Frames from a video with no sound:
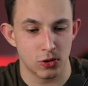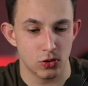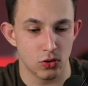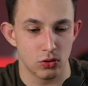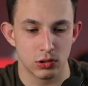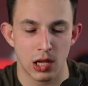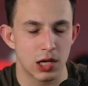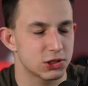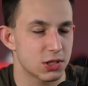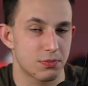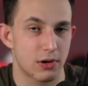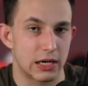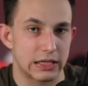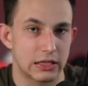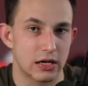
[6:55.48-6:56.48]
who launch on
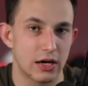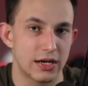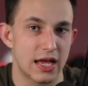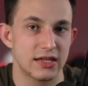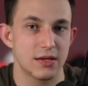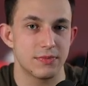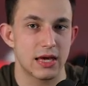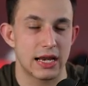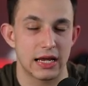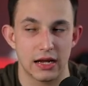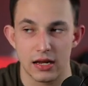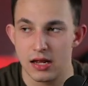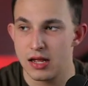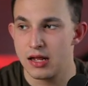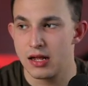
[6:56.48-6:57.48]
Product Hunt end up
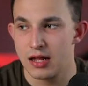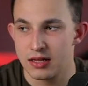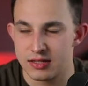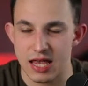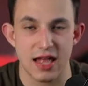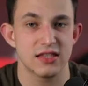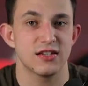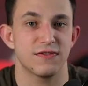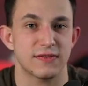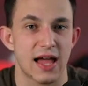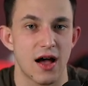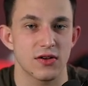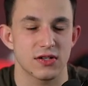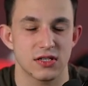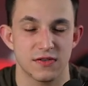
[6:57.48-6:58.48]
getting tens of
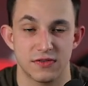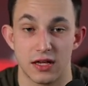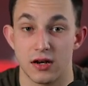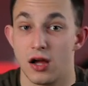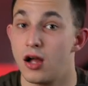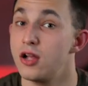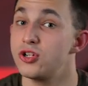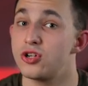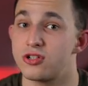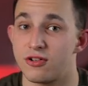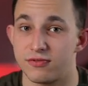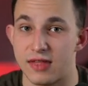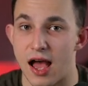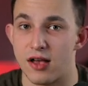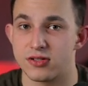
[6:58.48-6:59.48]
thousands, if not hundreds
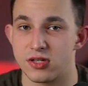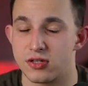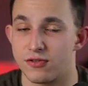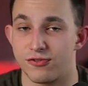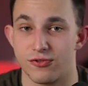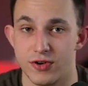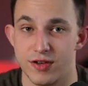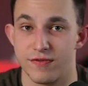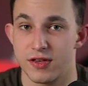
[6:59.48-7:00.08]
of thousands of free